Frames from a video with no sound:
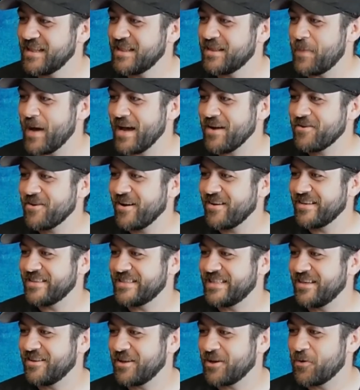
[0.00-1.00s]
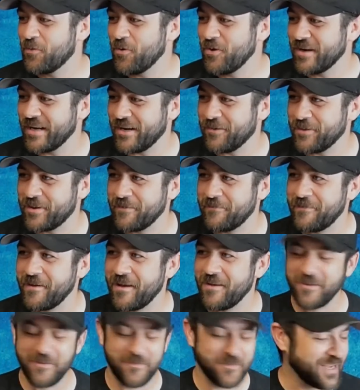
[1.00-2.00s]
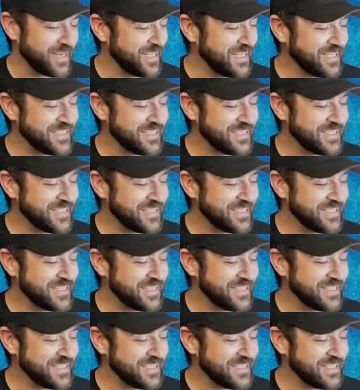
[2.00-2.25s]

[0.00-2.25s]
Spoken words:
the background is nearly coordinated with the Falcon bot.